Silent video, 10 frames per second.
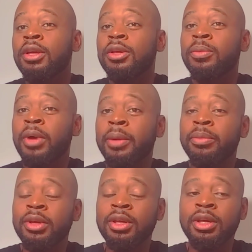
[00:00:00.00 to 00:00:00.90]
You might
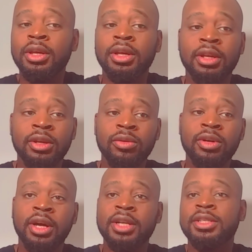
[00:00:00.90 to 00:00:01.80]
be in no
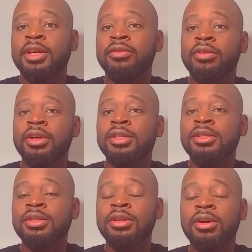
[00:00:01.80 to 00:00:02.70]
contact phase,
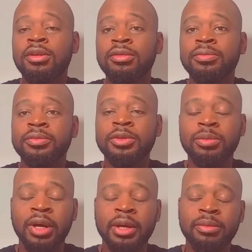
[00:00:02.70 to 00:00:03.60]
you know. You
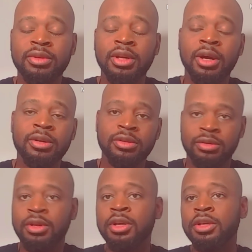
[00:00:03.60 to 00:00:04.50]
might y'all
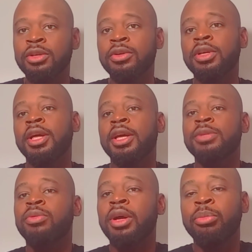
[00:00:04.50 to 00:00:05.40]
you and your ex
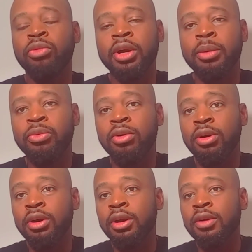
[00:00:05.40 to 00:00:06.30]
probably break
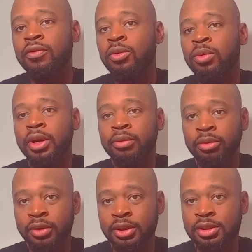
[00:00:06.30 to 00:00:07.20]
apart for whatever
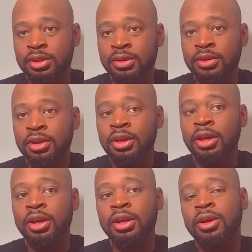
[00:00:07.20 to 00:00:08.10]
reason.
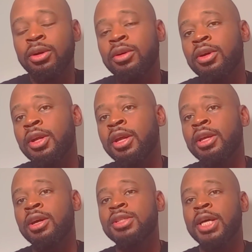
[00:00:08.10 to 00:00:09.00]
You know, and
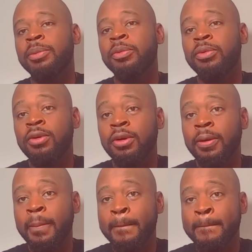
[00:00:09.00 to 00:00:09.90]
y'all time apart,